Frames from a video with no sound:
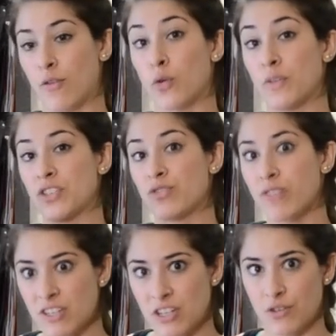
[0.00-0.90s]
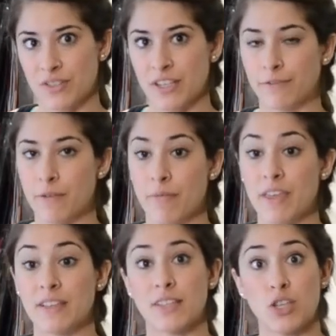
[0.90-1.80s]
or restricting yourself from
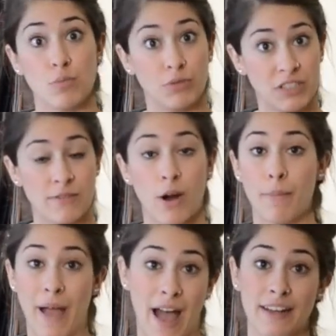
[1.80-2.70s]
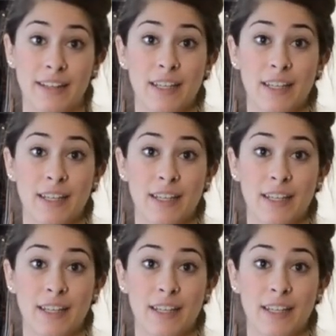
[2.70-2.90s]
things that you believe are bad.